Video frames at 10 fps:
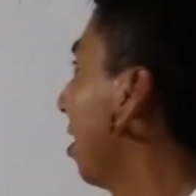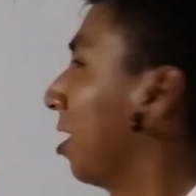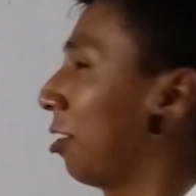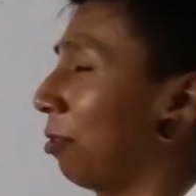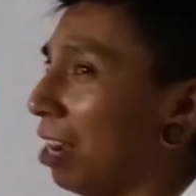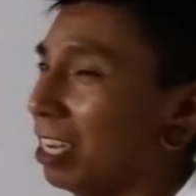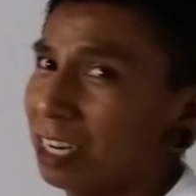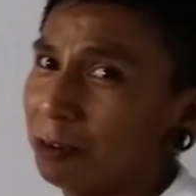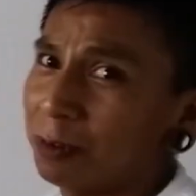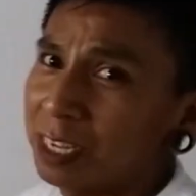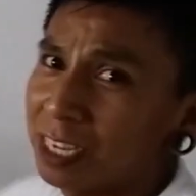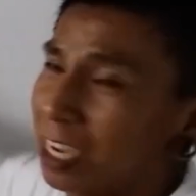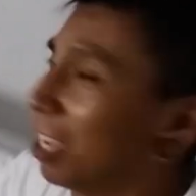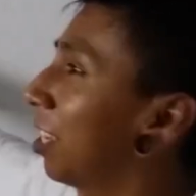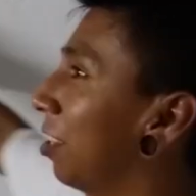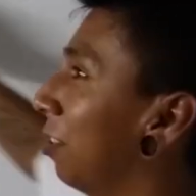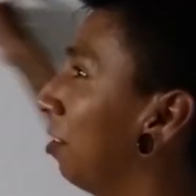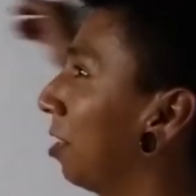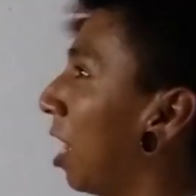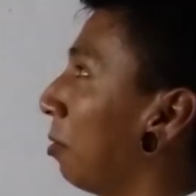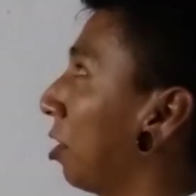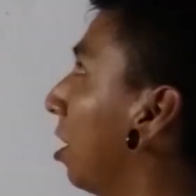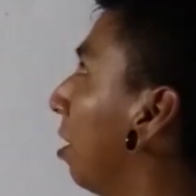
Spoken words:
So I'm gonna actually risk, you know, damaging it